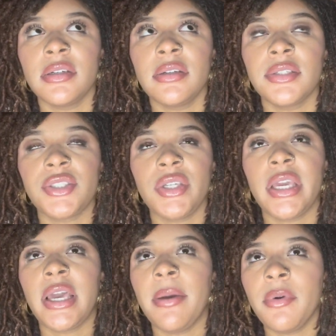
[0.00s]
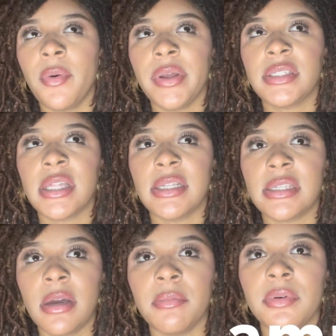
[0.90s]
She kept going to that
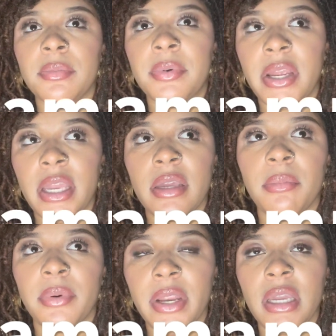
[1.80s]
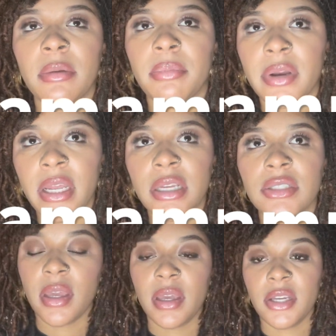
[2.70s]
temple, praying and praying and praying.
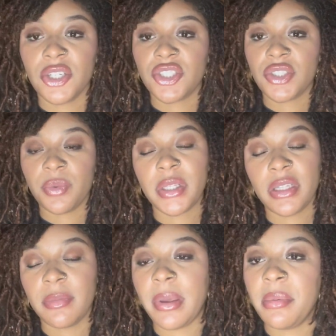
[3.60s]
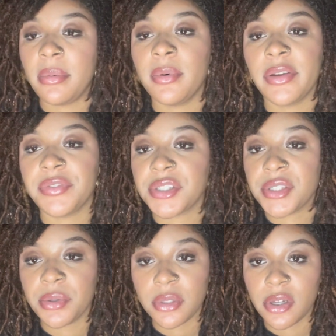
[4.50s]
And she wanted a baby boy for
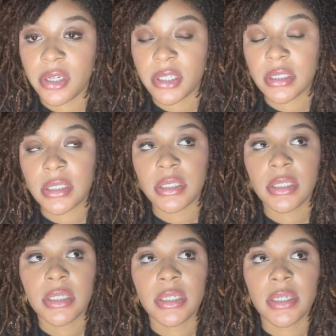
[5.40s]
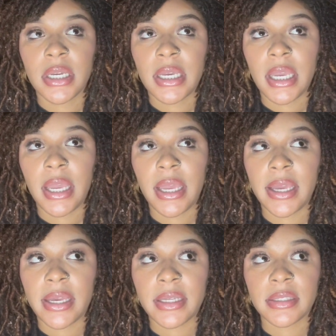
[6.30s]
so long.
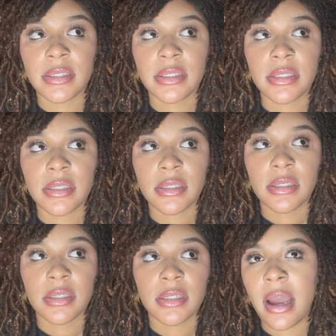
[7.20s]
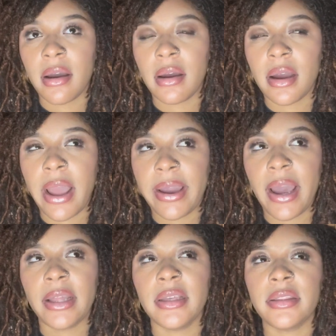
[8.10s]
And I
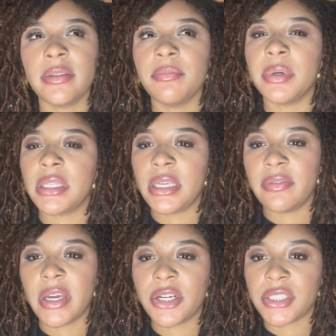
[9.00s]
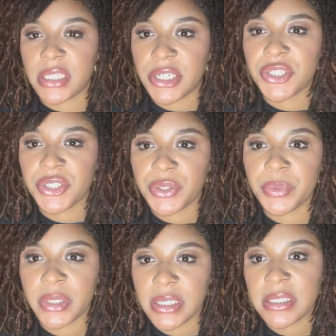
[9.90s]
kind of believe that her tears
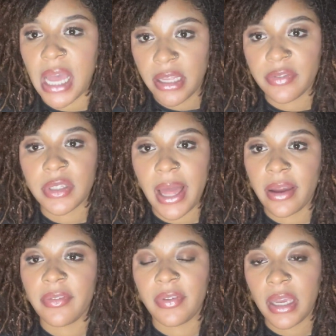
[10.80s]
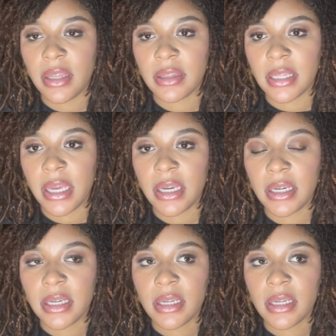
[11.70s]
were a sign of her lack of faith. Like,